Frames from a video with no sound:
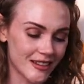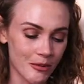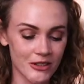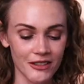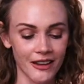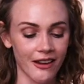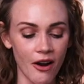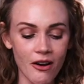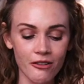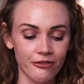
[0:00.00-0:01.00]
I was just like,
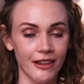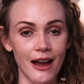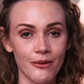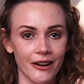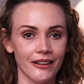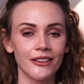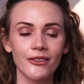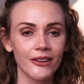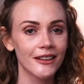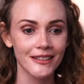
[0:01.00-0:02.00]
oh, flour, you
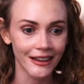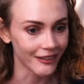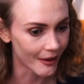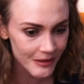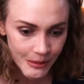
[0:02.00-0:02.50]
know, because I love